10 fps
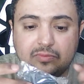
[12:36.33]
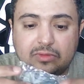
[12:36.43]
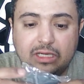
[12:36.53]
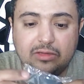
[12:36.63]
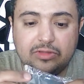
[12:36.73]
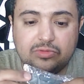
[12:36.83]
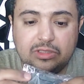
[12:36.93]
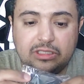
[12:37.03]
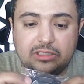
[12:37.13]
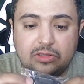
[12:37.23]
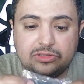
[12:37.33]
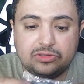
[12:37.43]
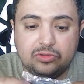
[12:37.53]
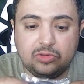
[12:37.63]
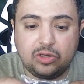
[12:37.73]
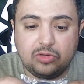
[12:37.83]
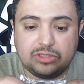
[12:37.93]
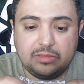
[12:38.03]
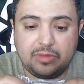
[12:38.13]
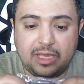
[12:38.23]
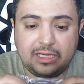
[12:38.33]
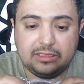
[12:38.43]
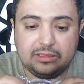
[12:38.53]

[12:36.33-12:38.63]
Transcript: Now this one here also goes at the back.